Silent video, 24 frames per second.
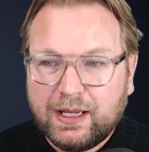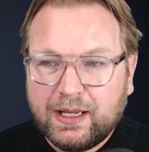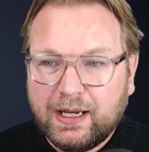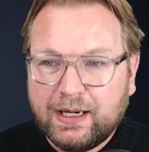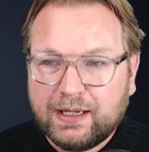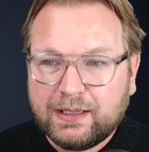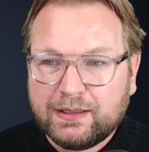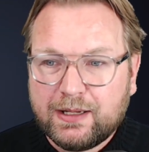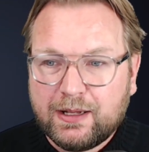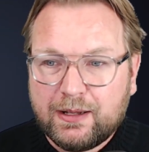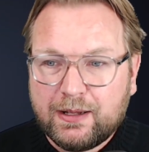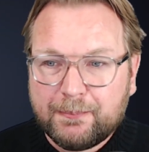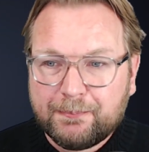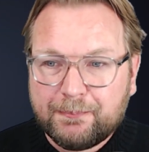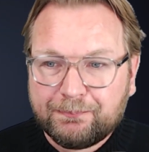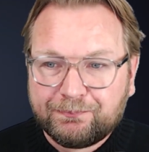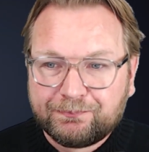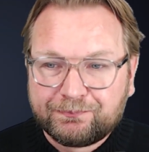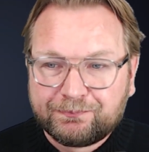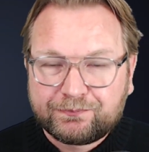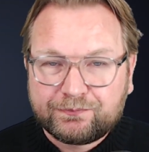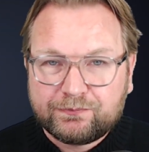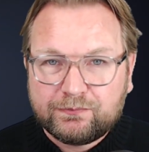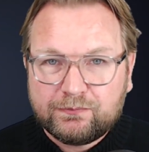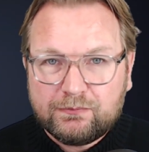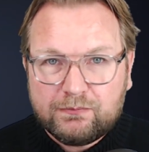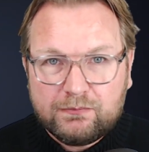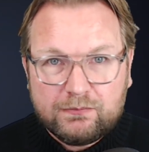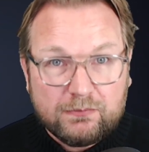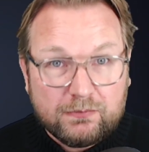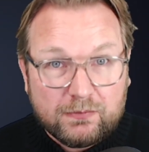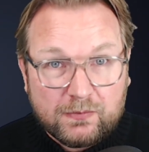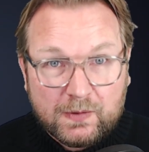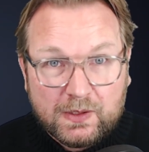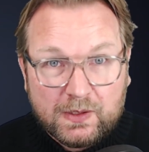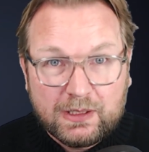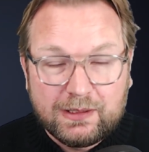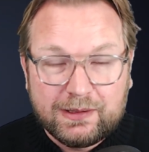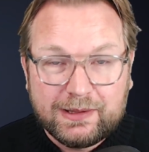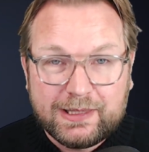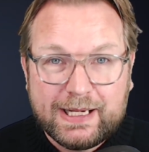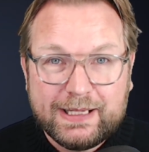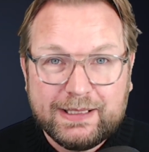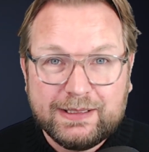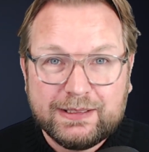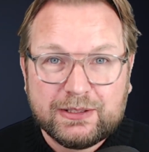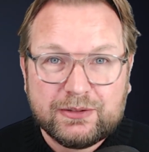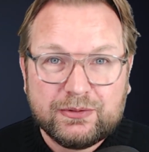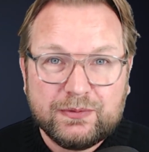And like this